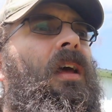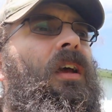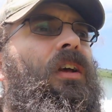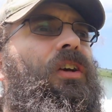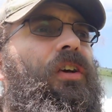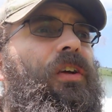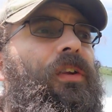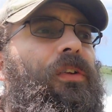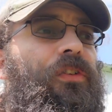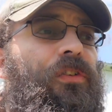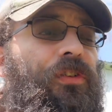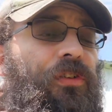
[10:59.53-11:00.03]

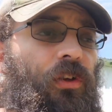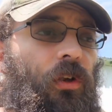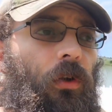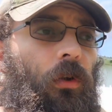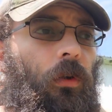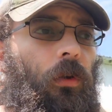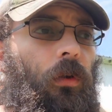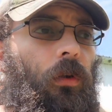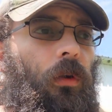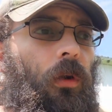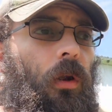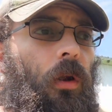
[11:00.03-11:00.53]

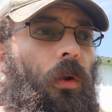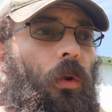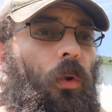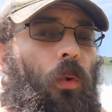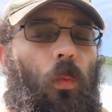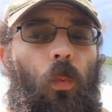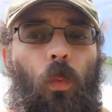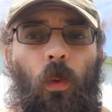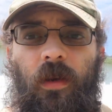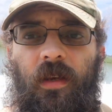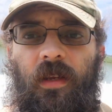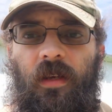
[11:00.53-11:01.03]
concern
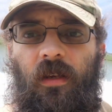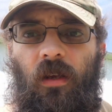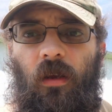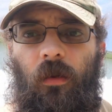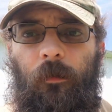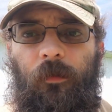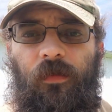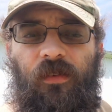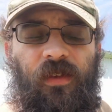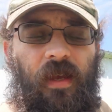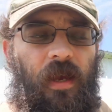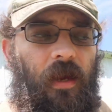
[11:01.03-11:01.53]
when it
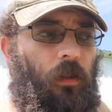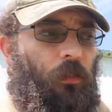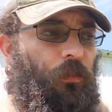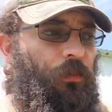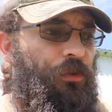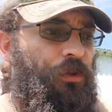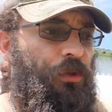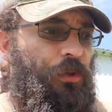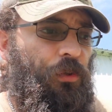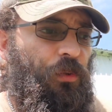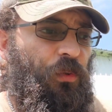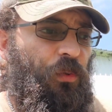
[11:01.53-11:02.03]
comes down
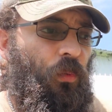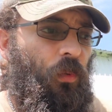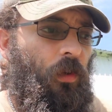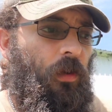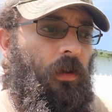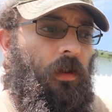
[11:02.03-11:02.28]
to